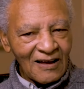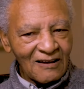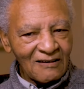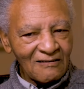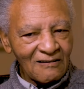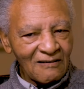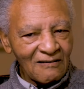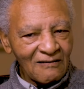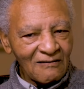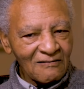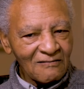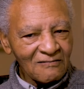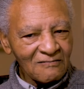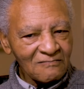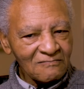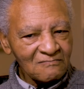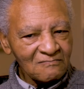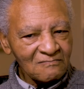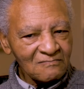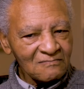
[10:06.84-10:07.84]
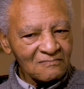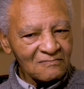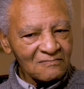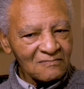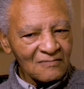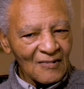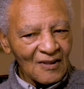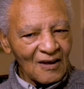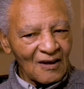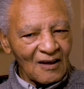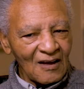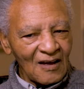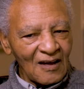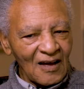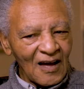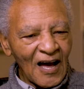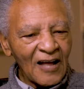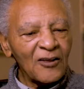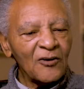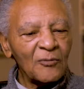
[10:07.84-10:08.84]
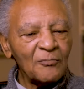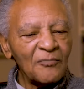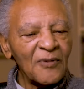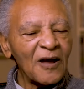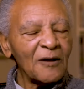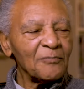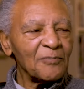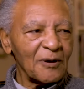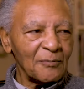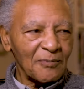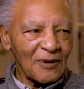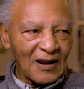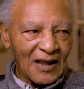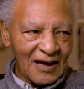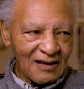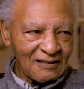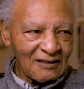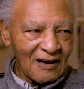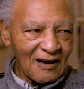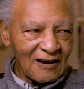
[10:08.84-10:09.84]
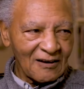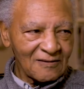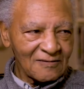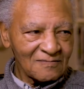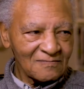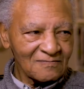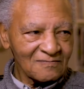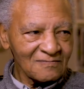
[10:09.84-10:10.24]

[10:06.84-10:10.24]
And uh, and you met people like that.